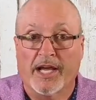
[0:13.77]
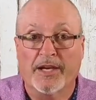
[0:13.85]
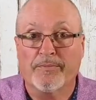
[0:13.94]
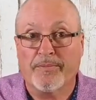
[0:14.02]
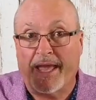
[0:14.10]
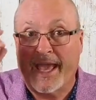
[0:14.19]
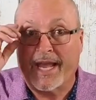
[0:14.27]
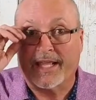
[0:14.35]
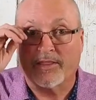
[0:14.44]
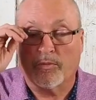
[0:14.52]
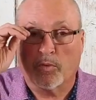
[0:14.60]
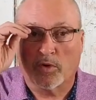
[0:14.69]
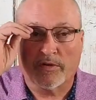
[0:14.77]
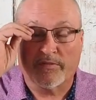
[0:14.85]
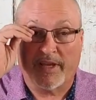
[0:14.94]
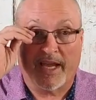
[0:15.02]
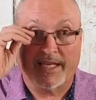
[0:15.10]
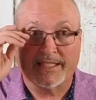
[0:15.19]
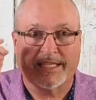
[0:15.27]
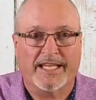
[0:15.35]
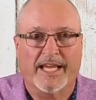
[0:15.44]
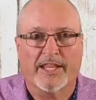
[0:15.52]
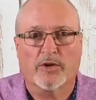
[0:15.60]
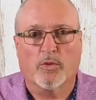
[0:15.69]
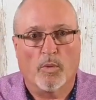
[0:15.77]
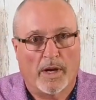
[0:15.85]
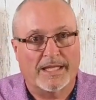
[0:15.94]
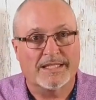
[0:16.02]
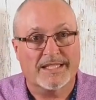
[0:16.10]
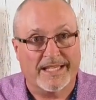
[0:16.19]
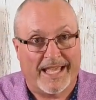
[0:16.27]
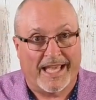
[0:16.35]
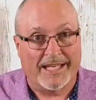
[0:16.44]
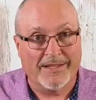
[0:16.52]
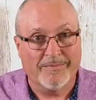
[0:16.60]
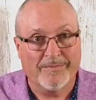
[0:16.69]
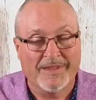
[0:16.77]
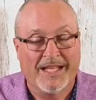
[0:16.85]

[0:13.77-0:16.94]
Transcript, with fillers: unpack the Word of God together once again.